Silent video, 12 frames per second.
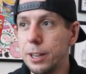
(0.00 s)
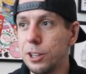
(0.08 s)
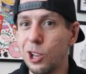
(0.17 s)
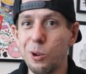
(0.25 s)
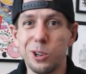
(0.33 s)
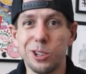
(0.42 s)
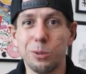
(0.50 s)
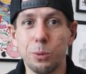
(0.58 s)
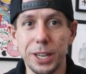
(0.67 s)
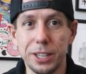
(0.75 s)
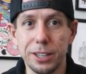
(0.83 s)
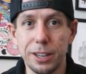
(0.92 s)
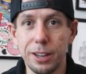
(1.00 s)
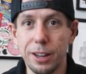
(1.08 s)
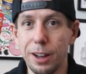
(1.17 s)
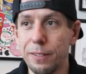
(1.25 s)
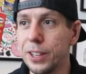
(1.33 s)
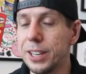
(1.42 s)
and lowers the risk
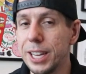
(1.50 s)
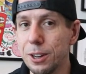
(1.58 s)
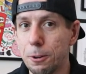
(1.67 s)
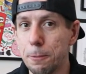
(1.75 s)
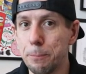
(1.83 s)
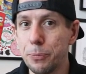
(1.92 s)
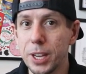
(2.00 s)
of the deal.